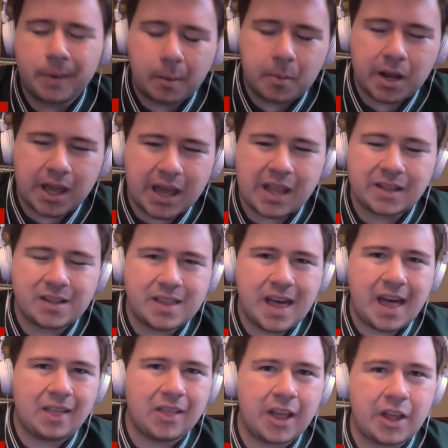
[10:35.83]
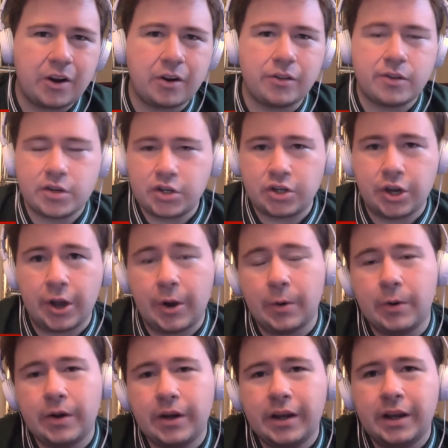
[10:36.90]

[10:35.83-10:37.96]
I'm going to get into that later in this show.